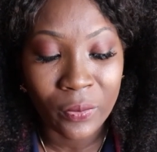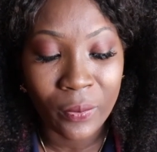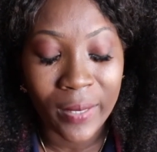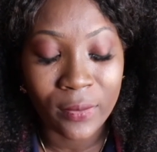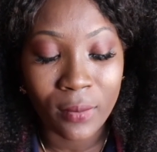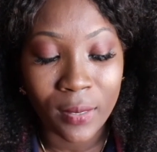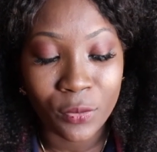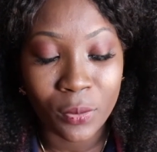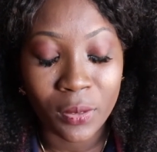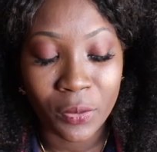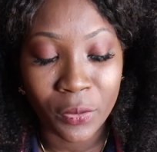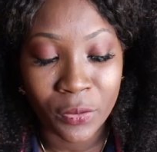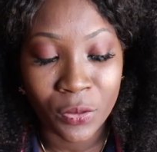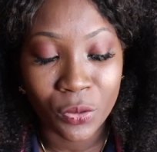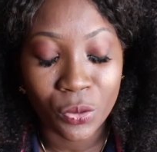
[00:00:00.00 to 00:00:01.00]
I
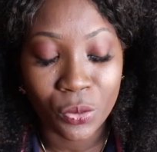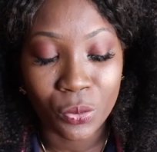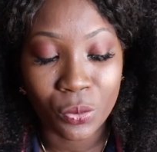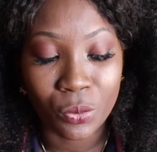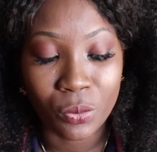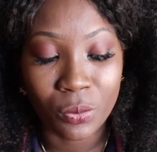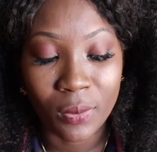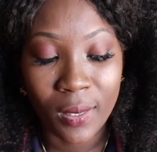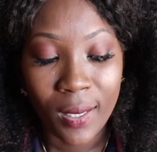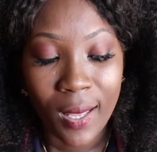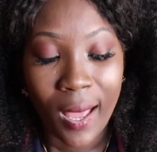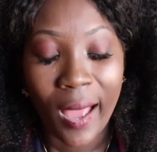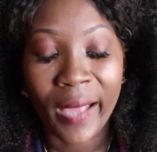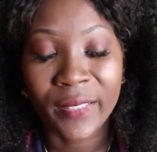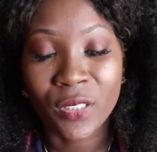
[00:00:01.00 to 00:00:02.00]
graduated nursing school,
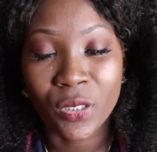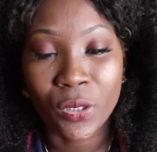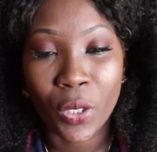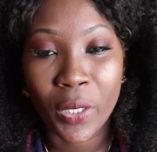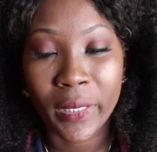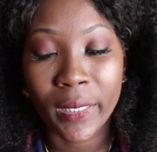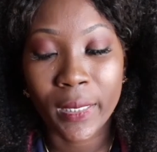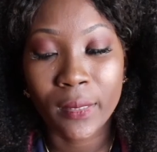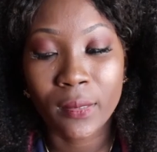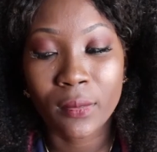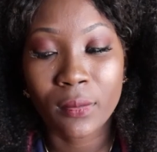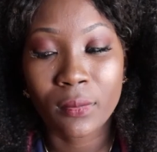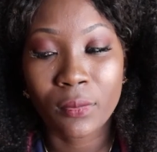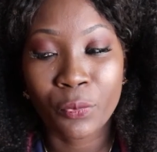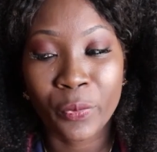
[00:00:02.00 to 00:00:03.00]
I started
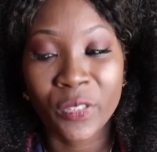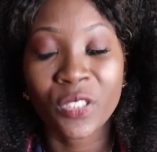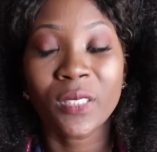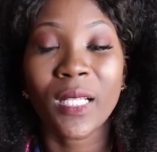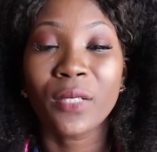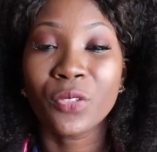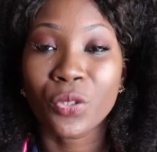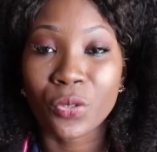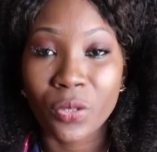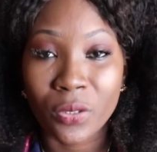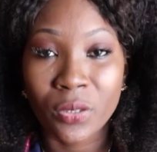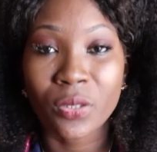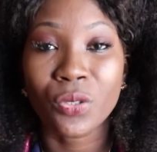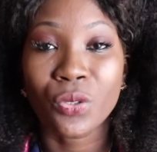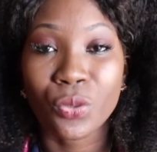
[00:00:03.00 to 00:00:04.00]
reaching out to
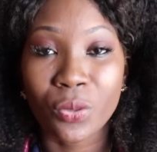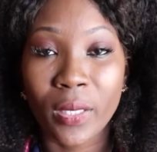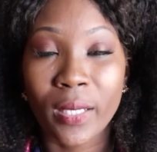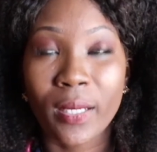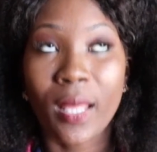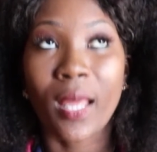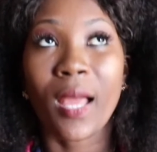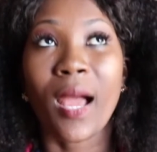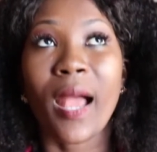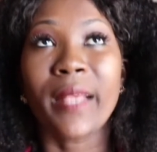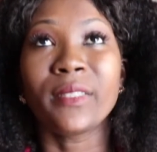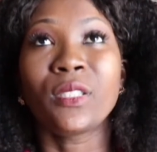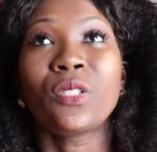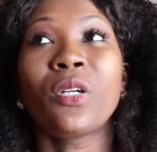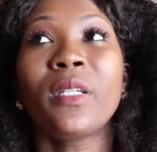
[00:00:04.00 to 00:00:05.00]
nursing students.
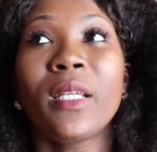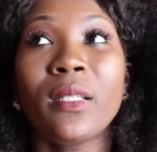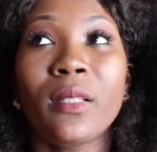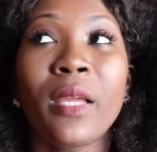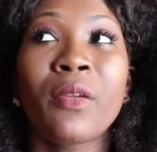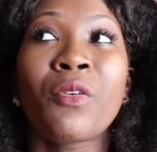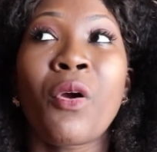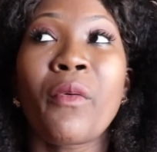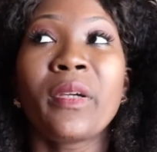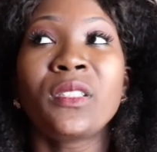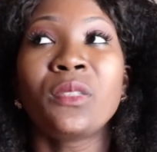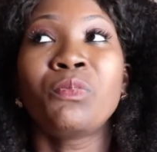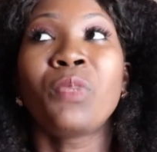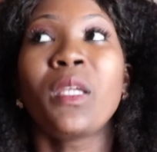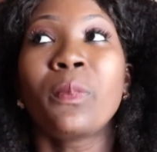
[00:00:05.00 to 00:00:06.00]
I started
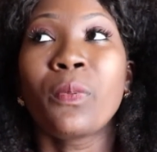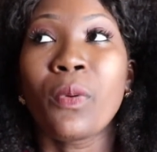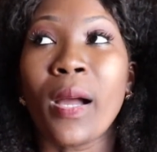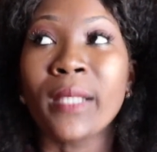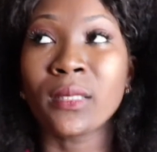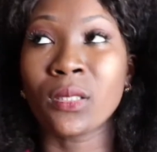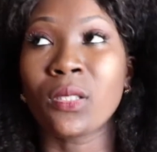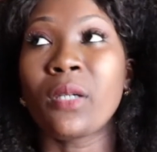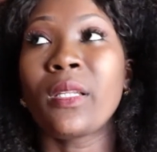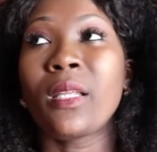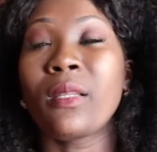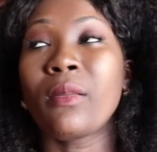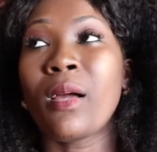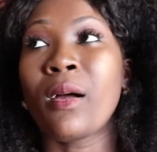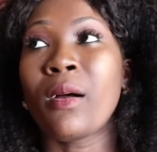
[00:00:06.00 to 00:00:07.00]
encouraging people. I
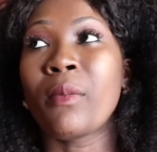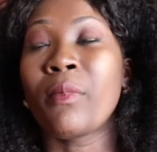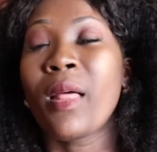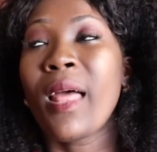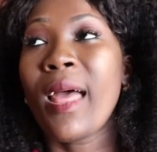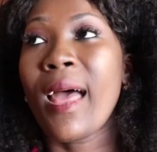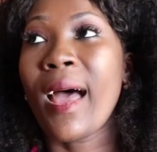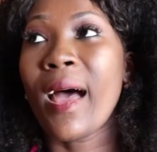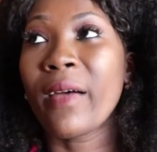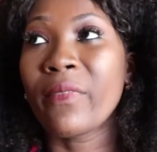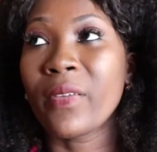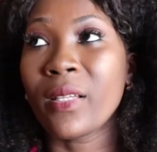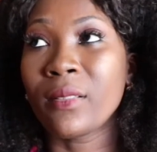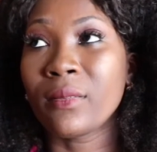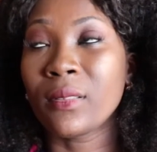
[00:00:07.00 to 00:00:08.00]
started
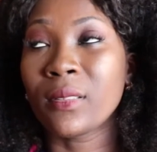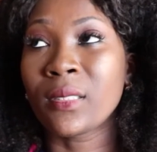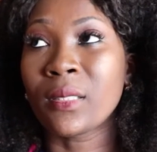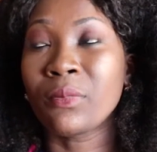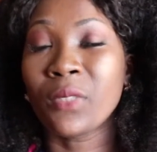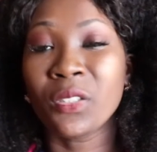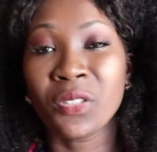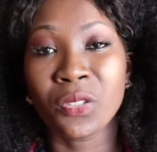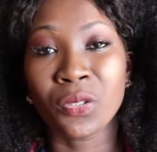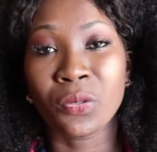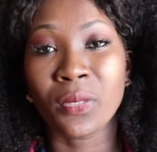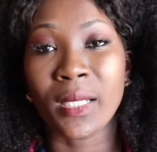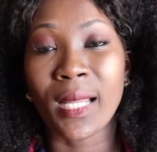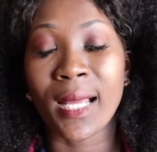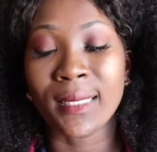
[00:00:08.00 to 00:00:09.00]
having some nursing
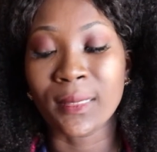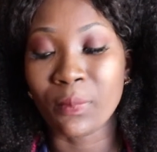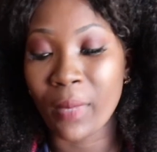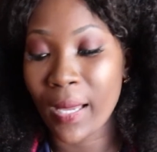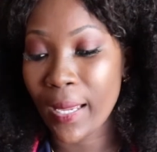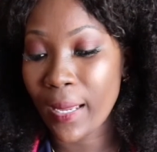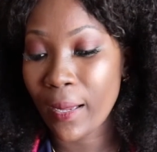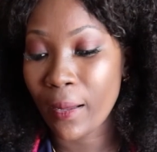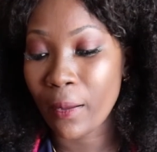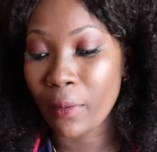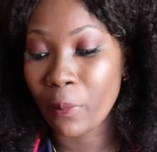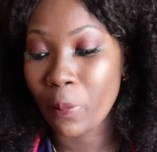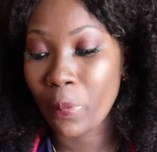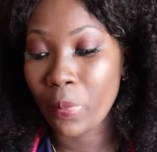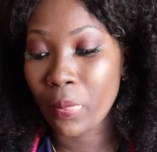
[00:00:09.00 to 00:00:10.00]
student as
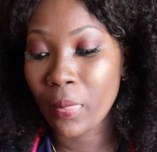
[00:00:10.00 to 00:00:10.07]
my